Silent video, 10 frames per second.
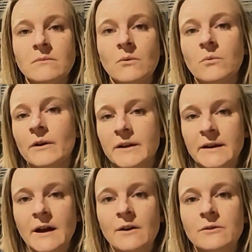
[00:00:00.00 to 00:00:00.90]

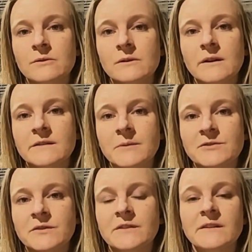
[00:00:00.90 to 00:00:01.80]
working out,
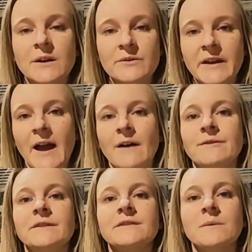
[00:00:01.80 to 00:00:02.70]
especially since I was
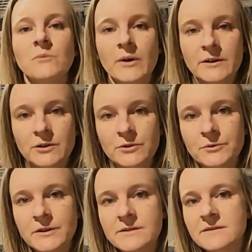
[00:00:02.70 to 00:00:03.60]
having someone who
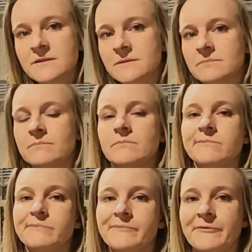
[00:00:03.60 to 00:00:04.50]
was
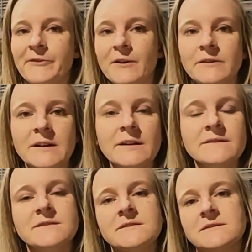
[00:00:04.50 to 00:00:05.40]
fairly
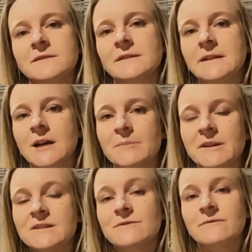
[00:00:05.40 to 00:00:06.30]
consistently
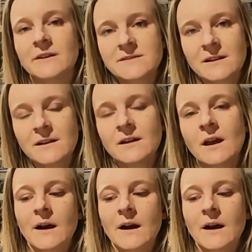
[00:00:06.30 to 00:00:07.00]
coming to visit.